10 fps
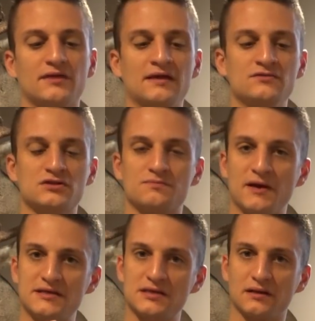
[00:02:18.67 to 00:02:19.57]
they've just
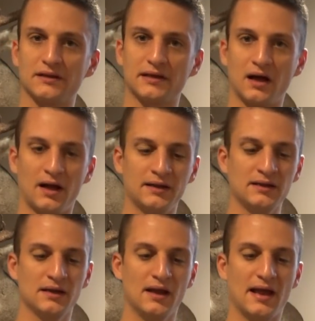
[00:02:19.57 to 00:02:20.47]
basically cut
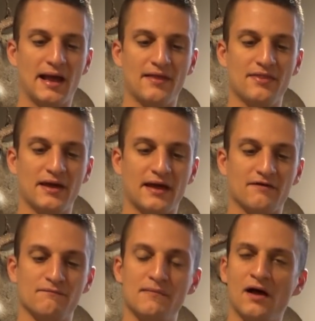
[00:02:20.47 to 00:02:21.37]
it and they
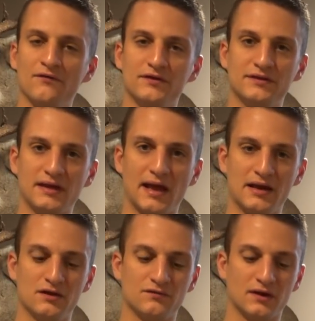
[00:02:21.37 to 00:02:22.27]
have melted the
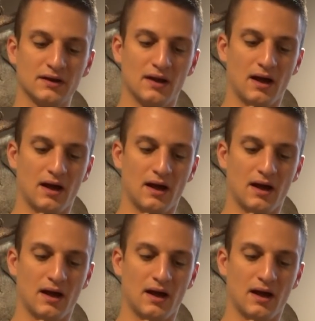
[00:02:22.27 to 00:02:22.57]
end of it.